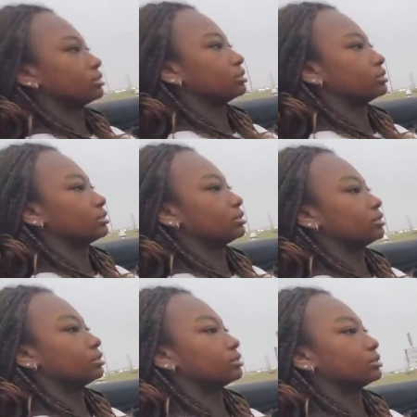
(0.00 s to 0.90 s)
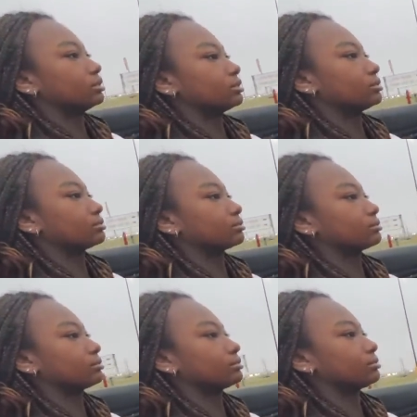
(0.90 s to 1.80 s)

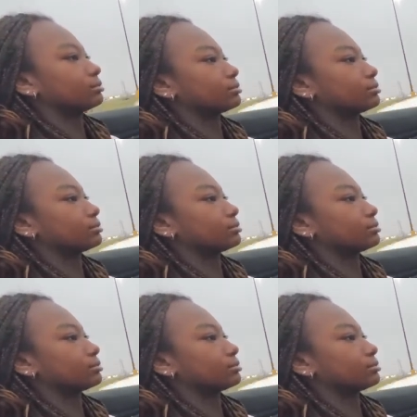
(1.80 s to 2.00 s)
No one is speaking in this clip.